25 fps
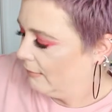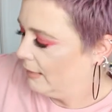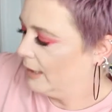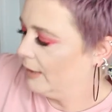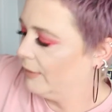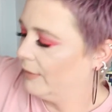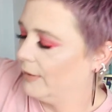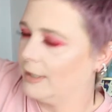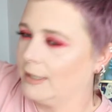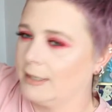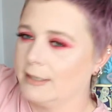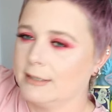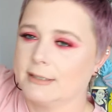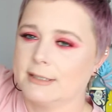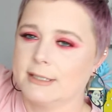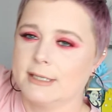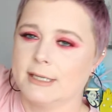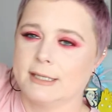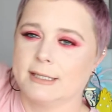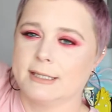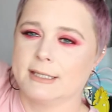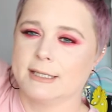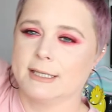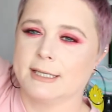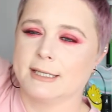Here it is.
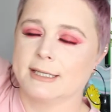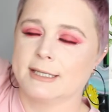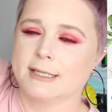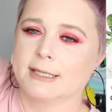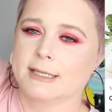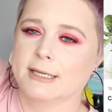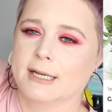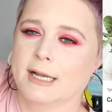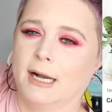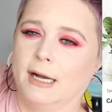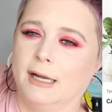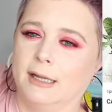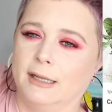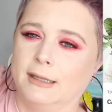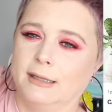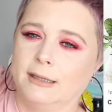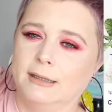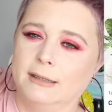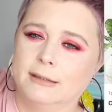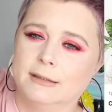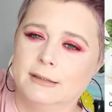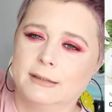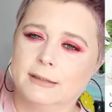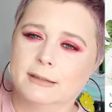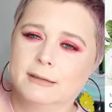It's the
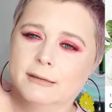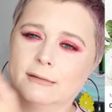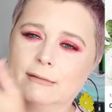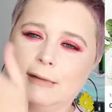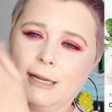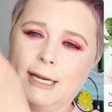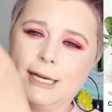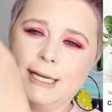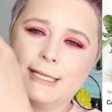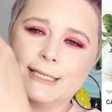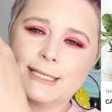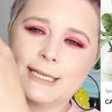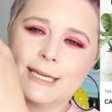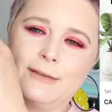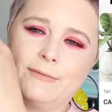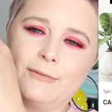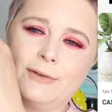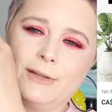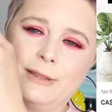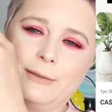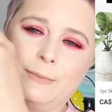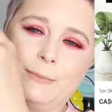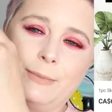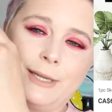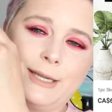skull and he's
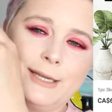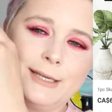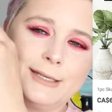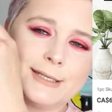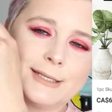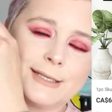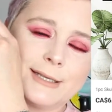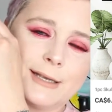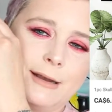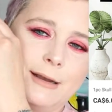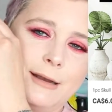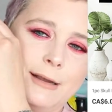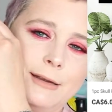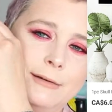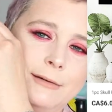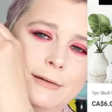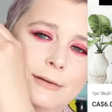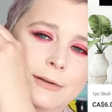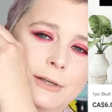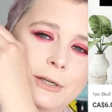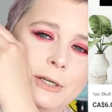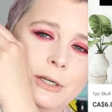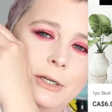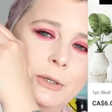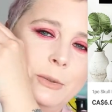giving the peace sign,
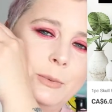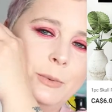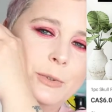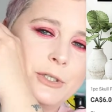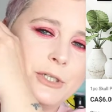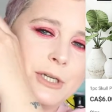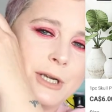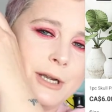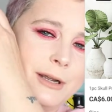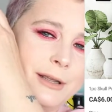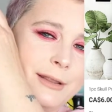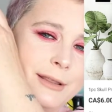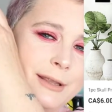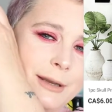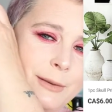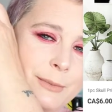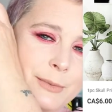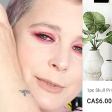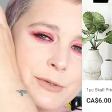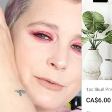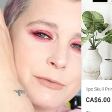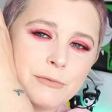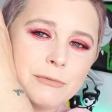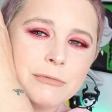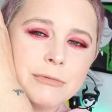which I thought
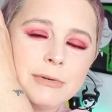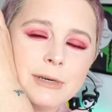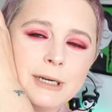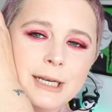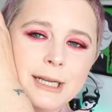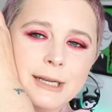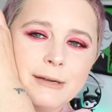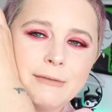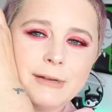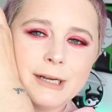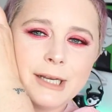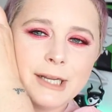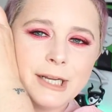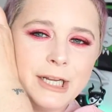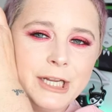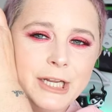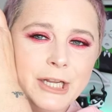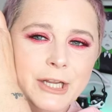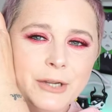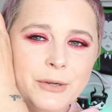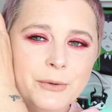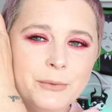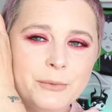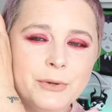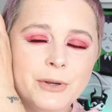was really, really
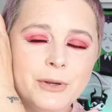cute.